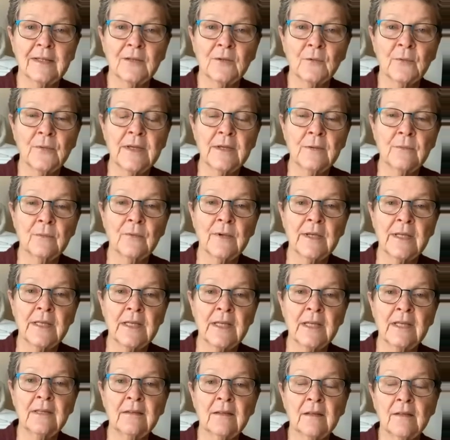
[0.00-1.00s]
we
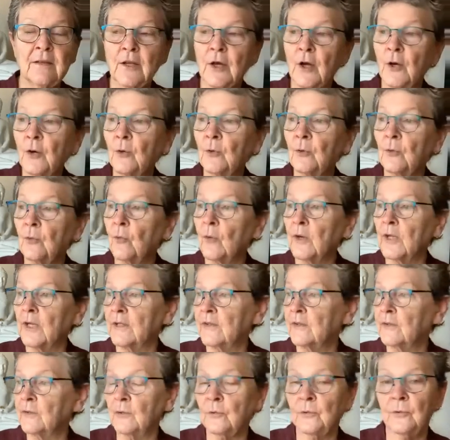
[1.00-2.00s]
need to know
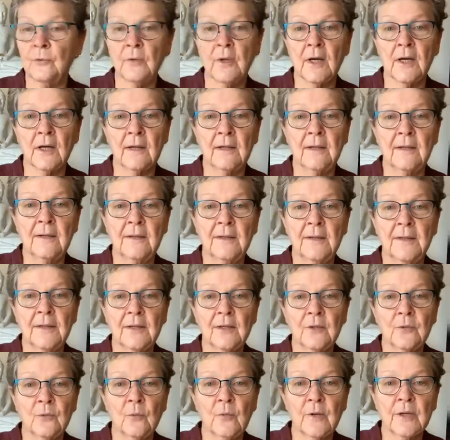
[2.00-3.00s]

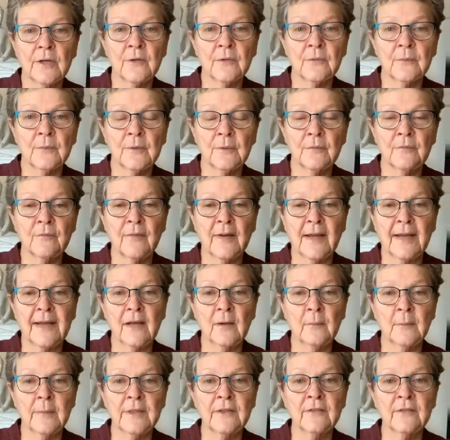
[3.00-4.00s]
what are
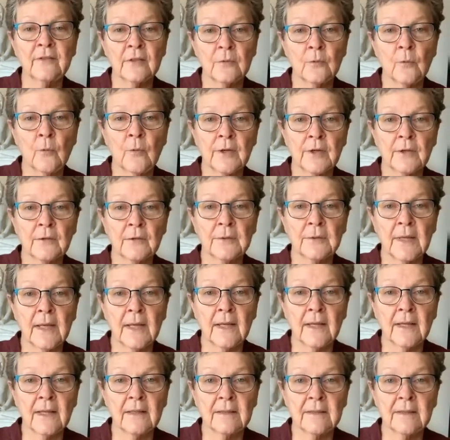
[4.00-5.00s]
defilements and what are
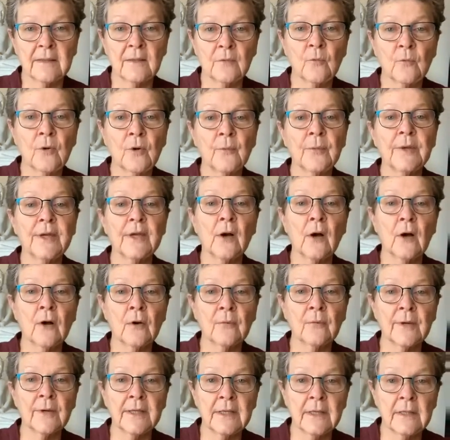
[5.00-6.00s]
not, and what we
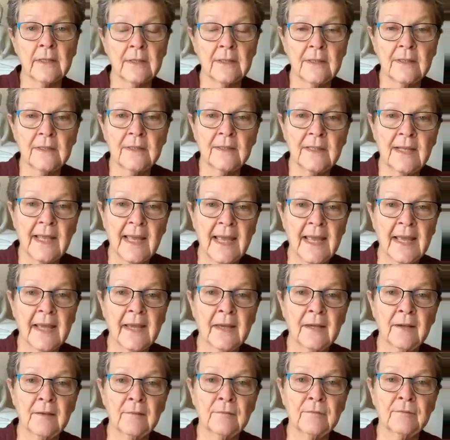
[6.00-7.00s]
already
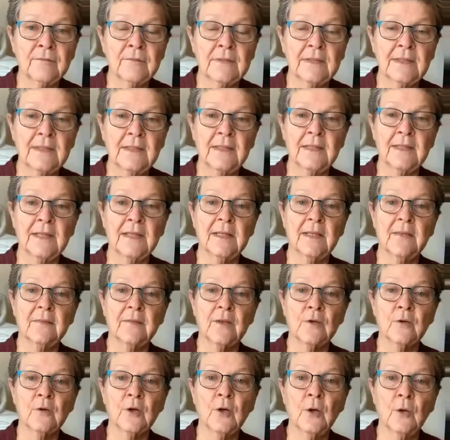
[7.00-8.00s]
have
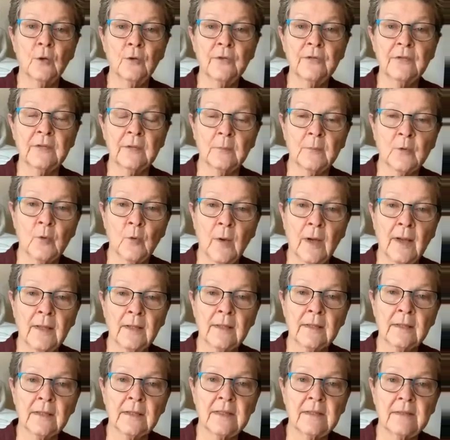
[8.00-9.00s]
that are wholesome
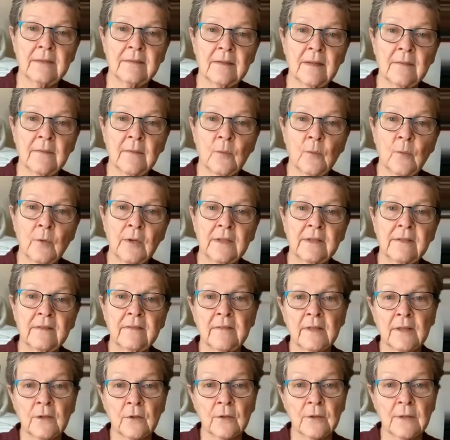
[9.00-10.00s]
qualities and the ones
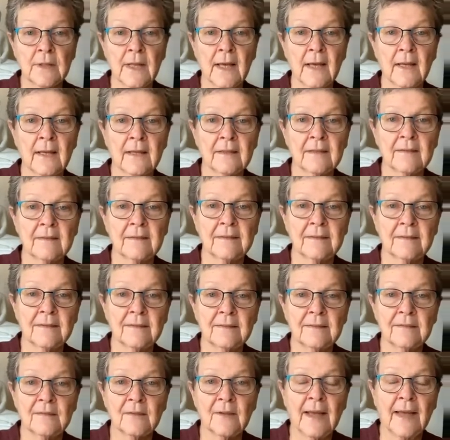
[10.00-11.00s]
that are not.
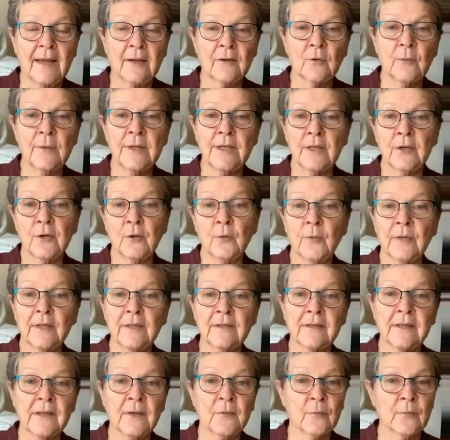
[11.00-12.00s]
So how do we know what
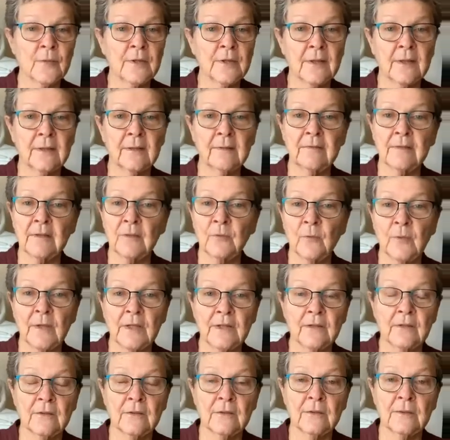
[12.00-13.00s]
to get rid of and
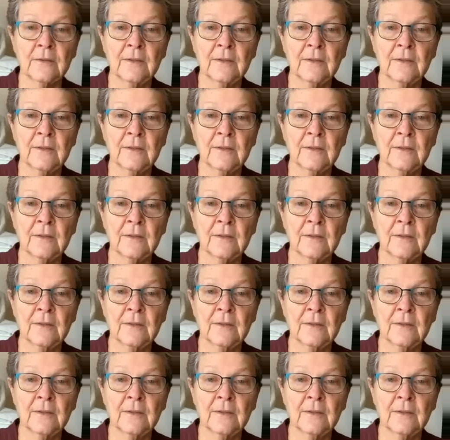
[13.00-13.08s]
what